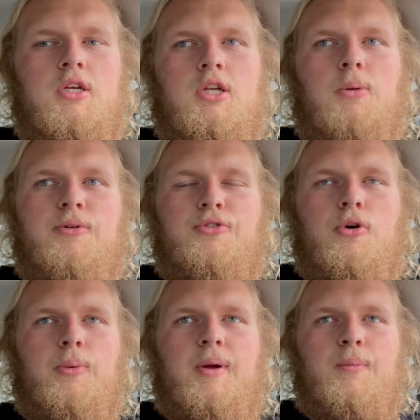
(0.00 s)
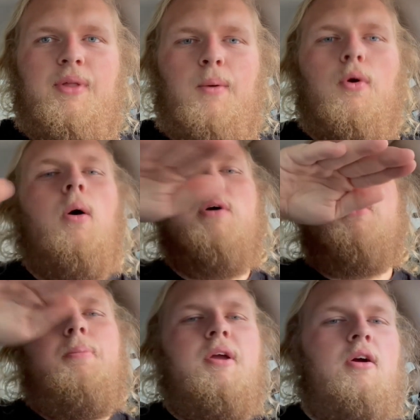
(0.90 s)
you know, before they were always
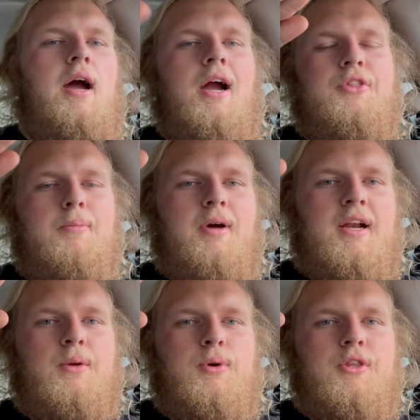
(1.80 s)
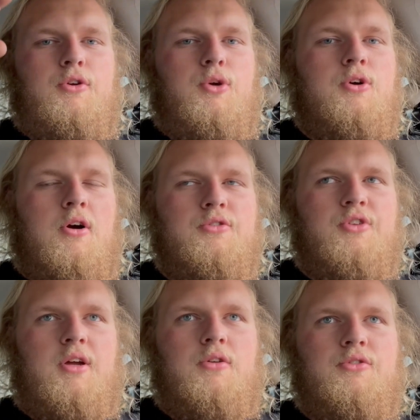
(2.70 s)
up here higher than mighty with their new car
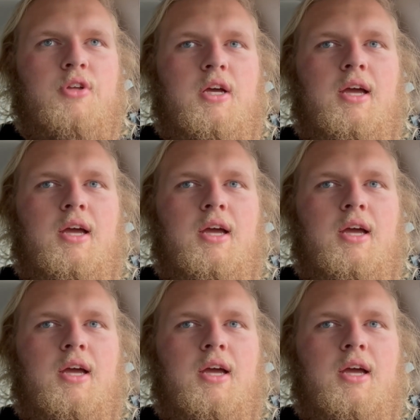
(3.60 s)
sales,